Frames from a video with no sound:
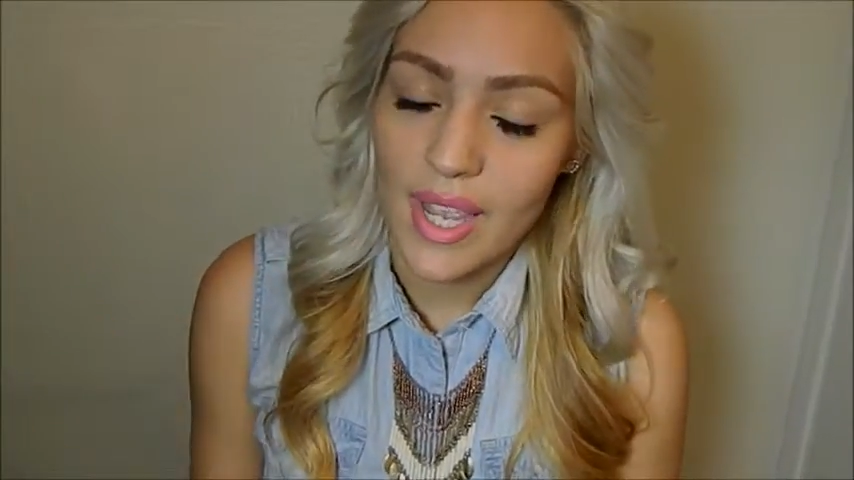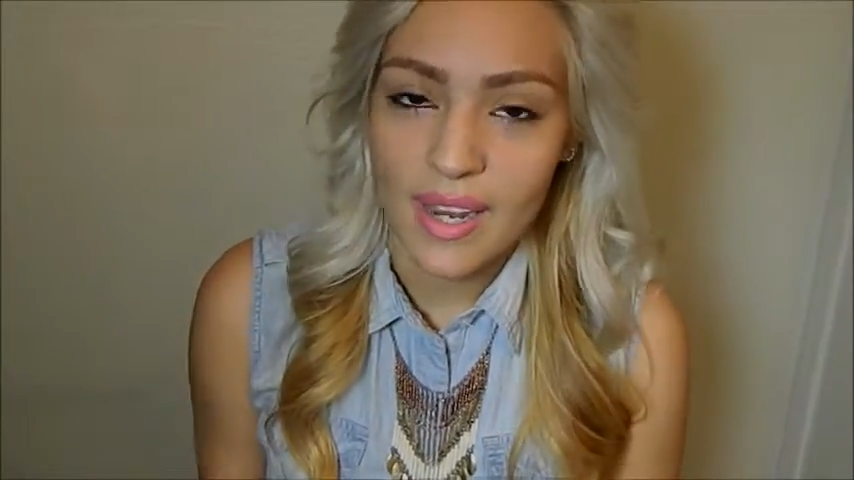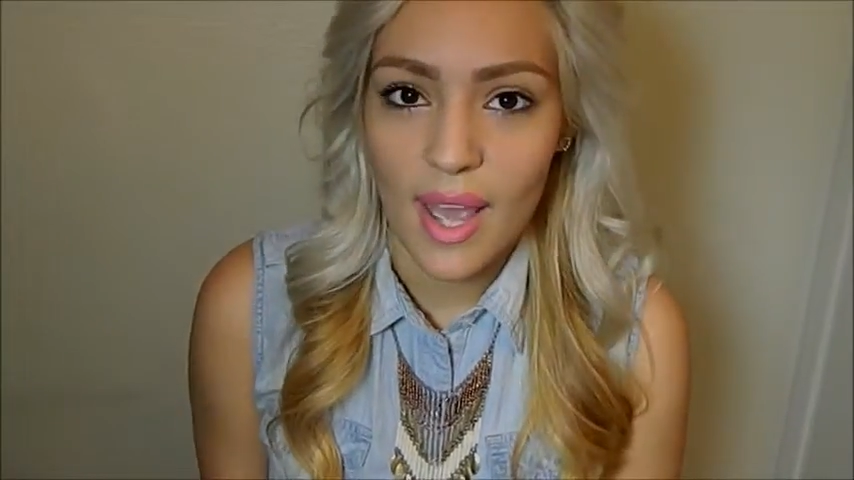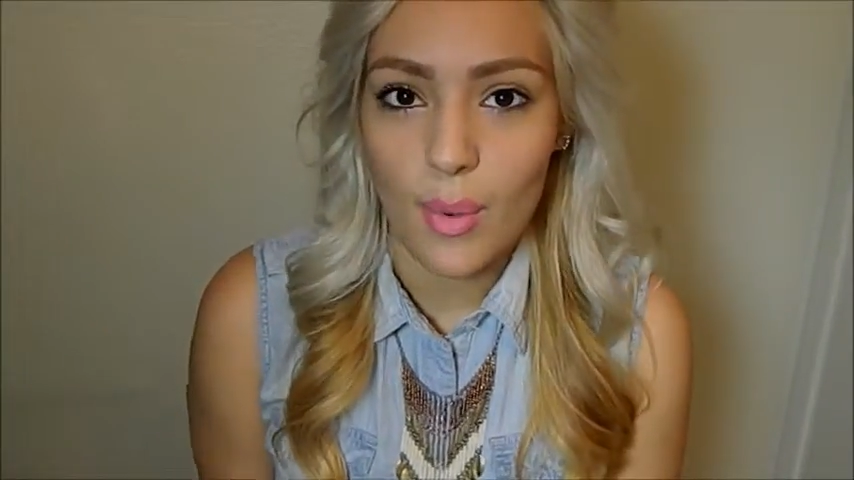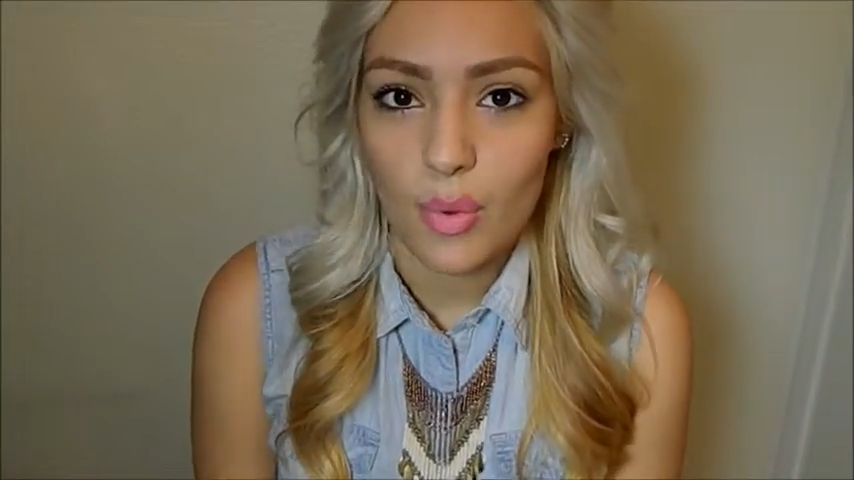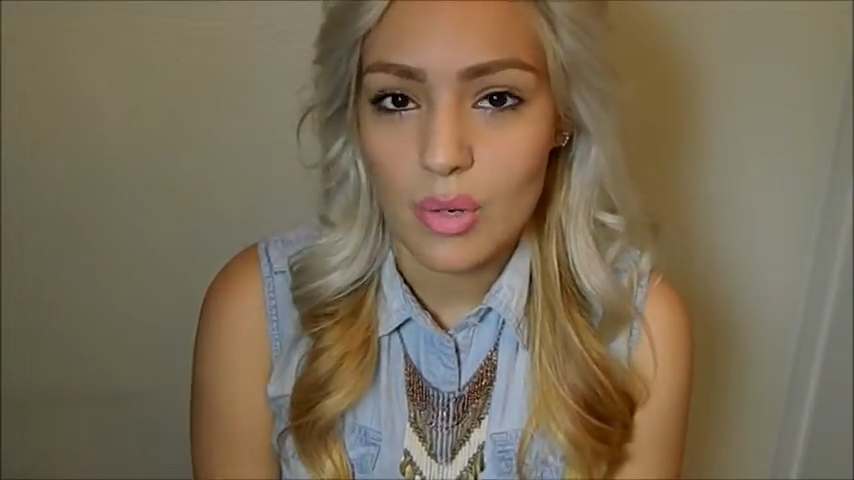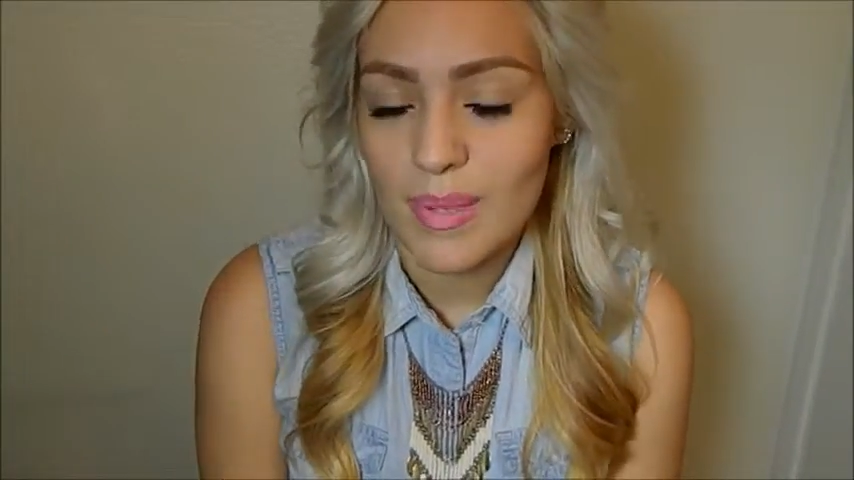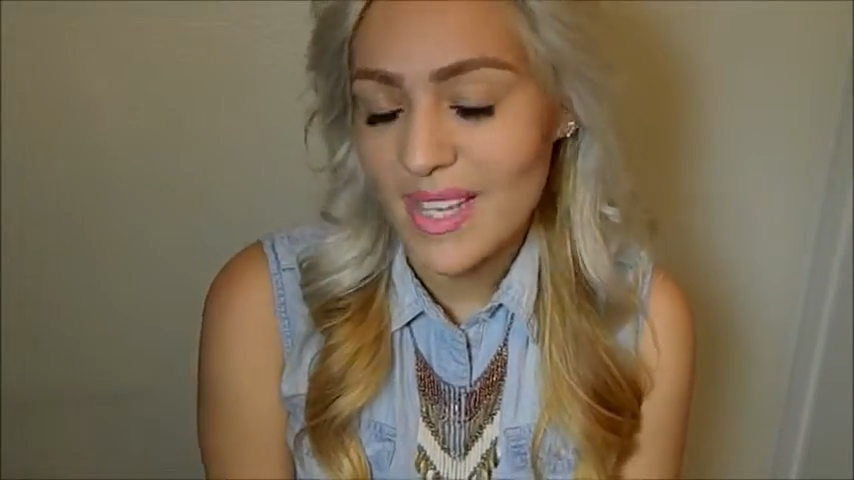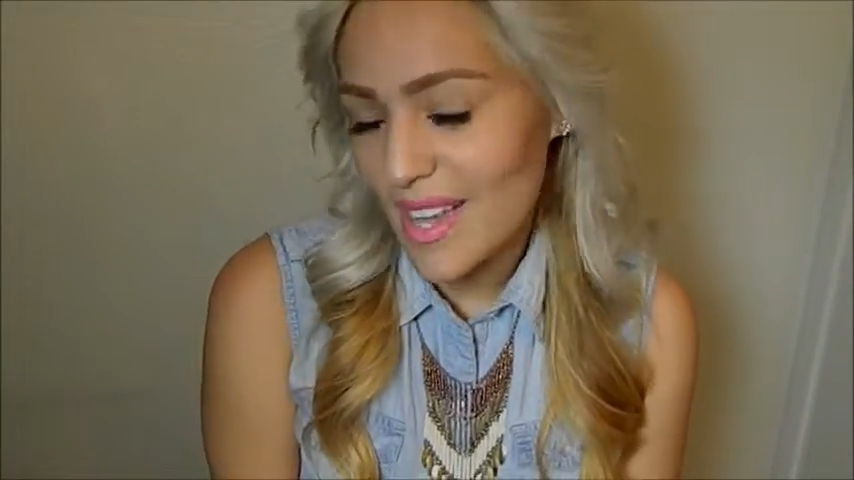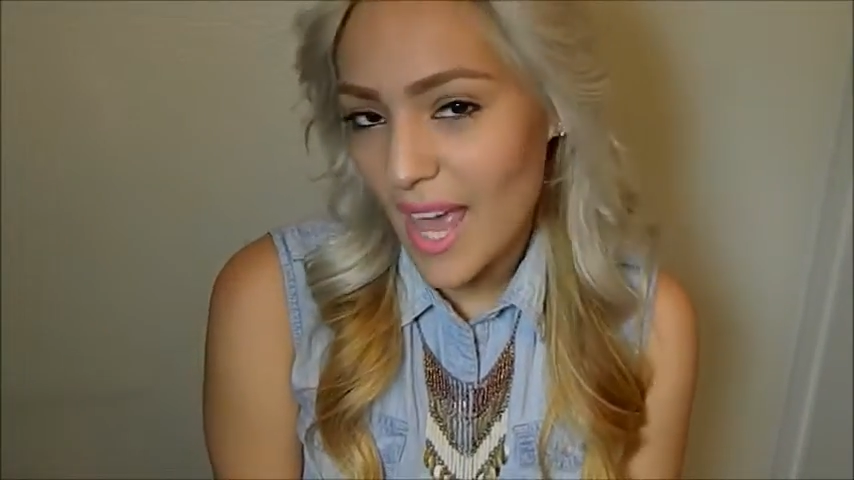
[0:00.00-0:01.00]
and I would
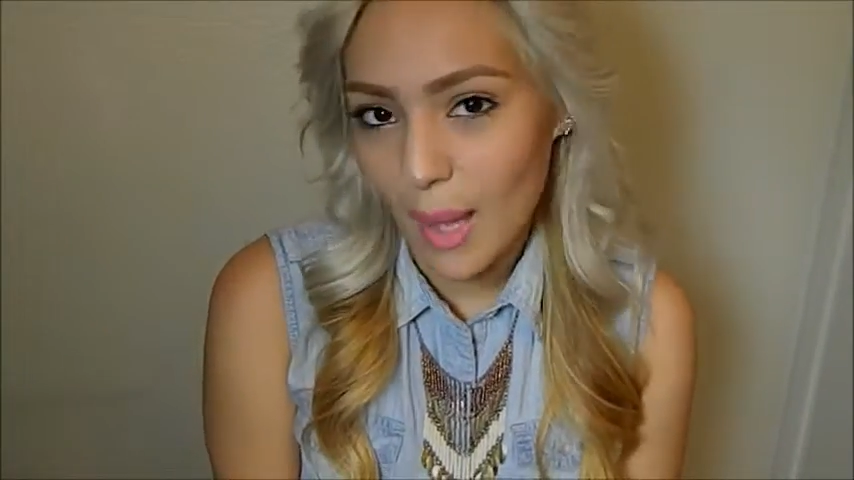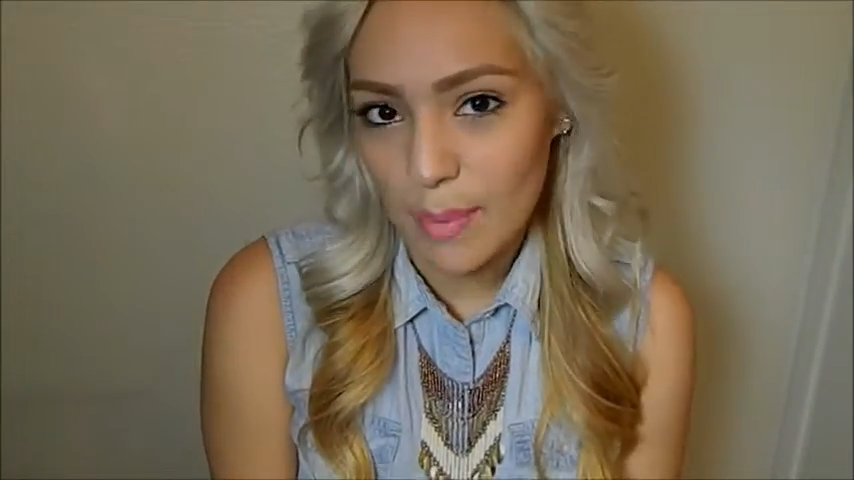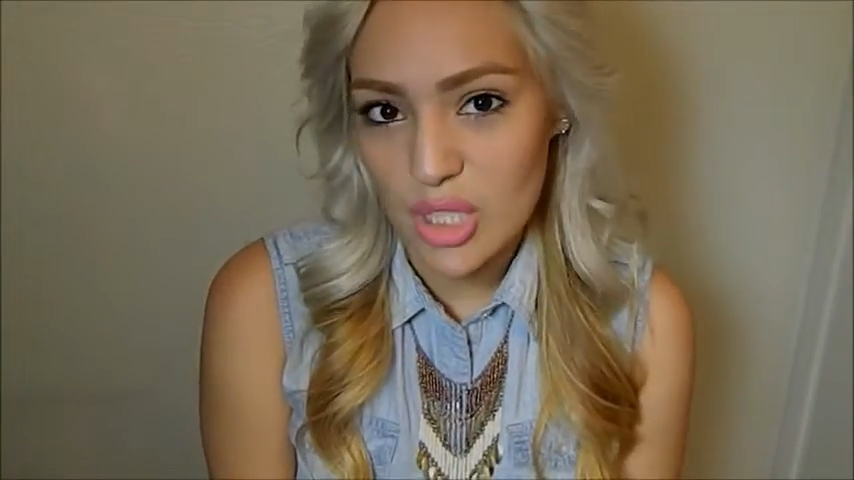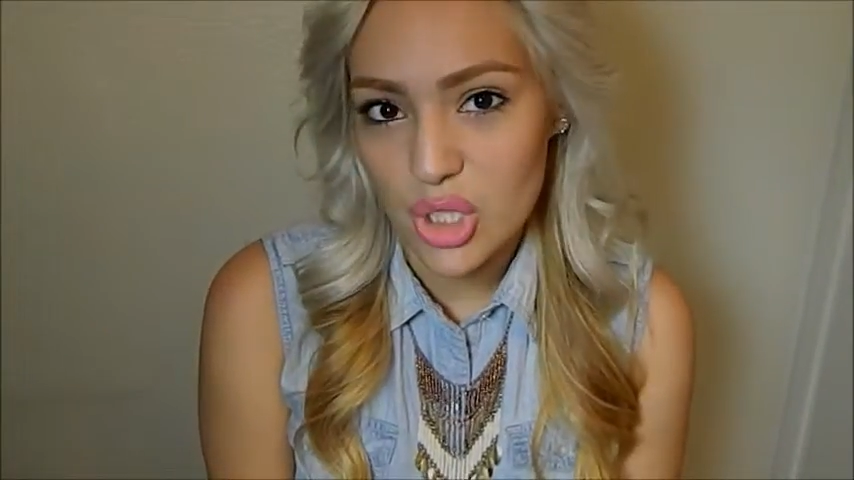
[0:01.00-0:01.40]
be happy